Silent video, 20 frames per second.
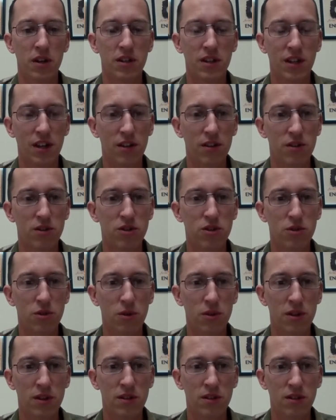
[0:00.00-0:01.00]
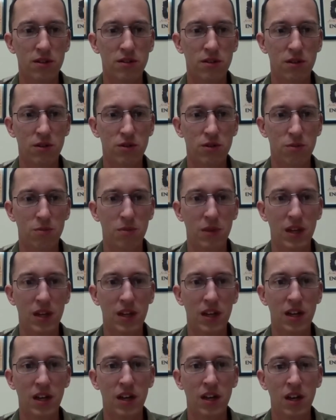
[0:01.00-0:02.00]
going to tell their stories on social
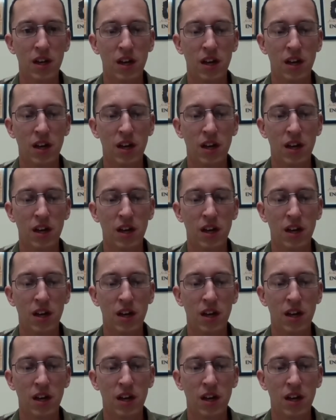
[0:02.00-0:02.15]
media.